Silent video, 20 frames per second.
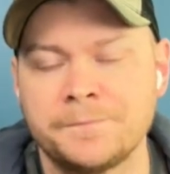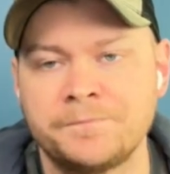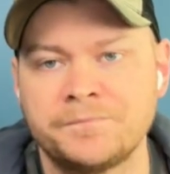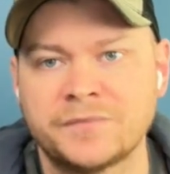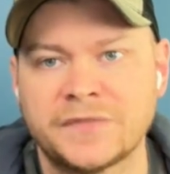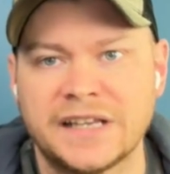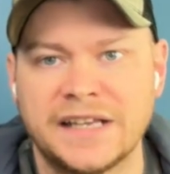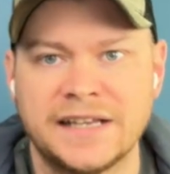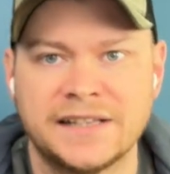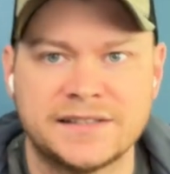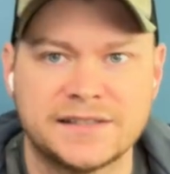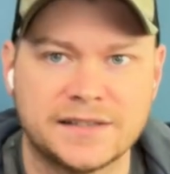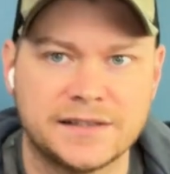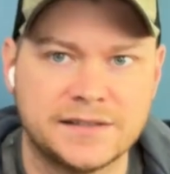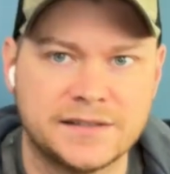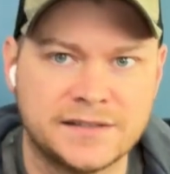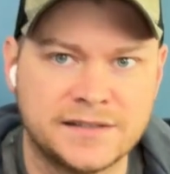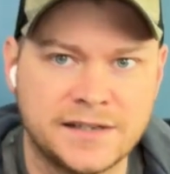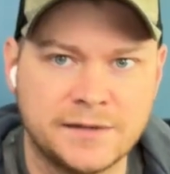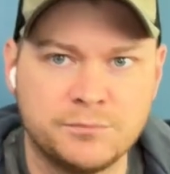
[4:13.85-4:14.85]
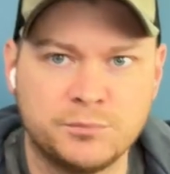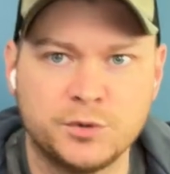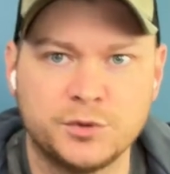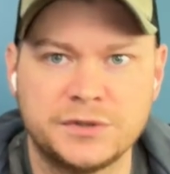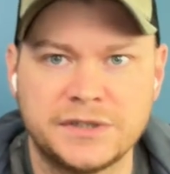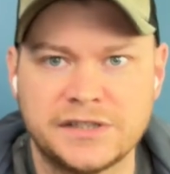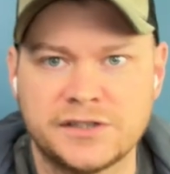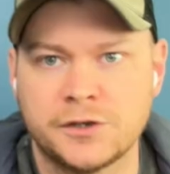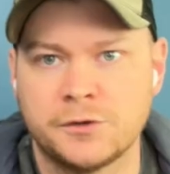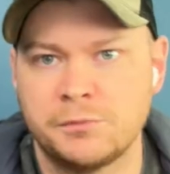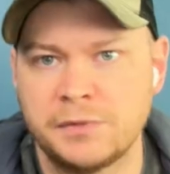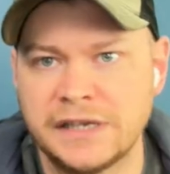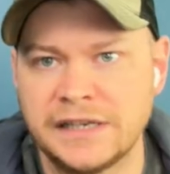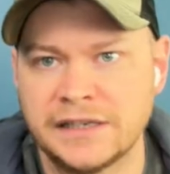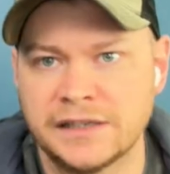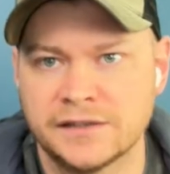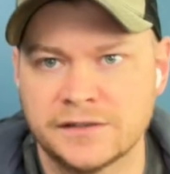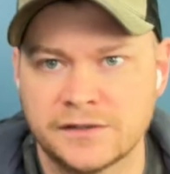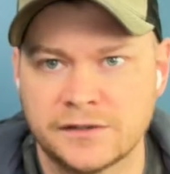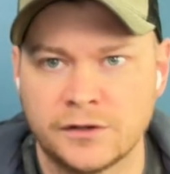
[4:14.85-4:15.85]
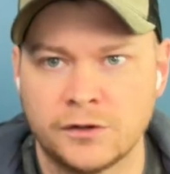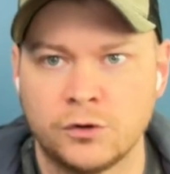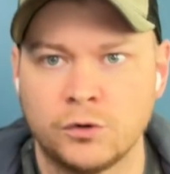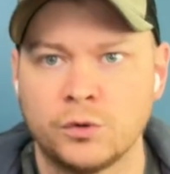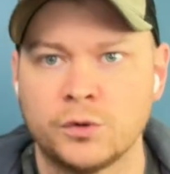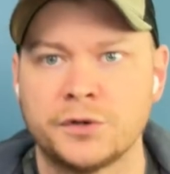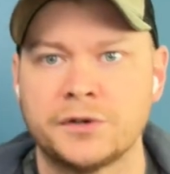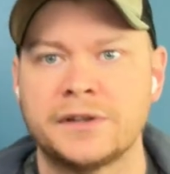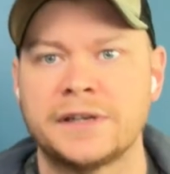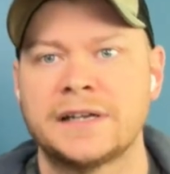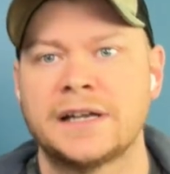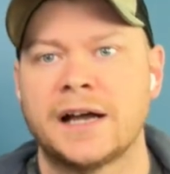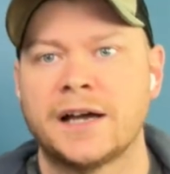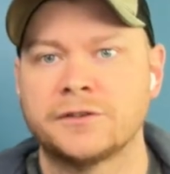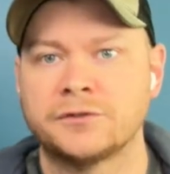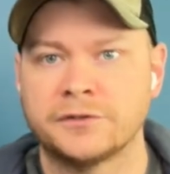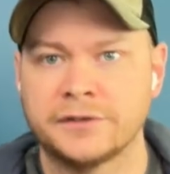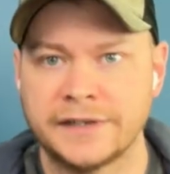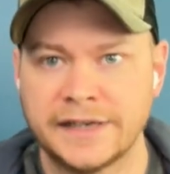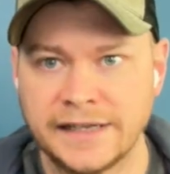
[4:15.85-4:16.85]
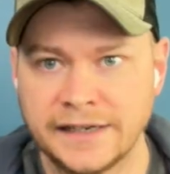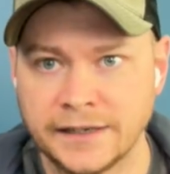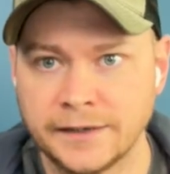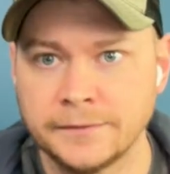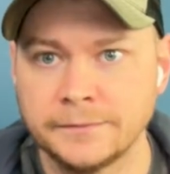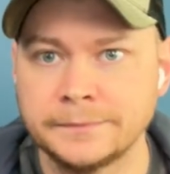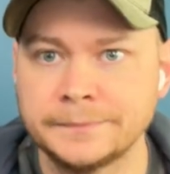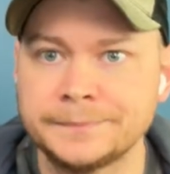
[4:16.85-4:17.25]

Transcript: it's simple disobedience to the order that God created.